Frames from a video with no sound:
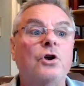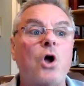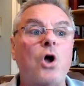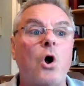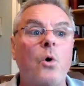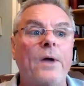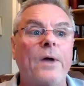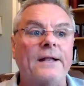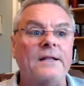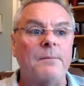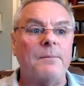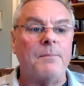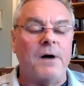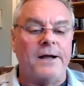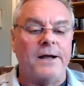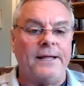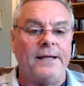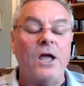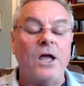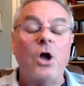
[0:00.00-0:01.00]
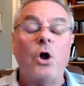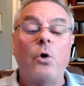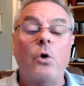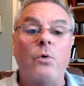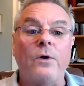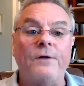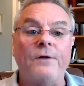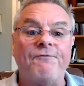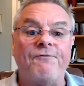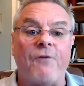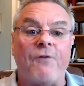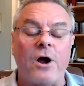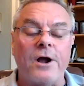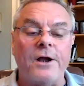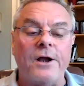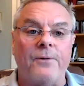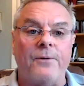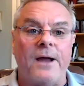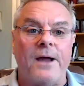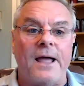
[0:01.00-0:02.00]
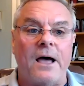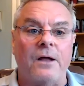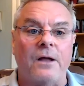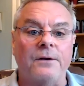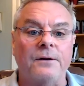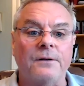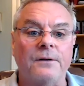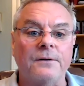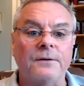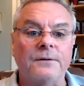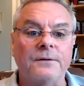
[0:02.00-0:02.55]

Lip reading: Go get the money. Quit farting around.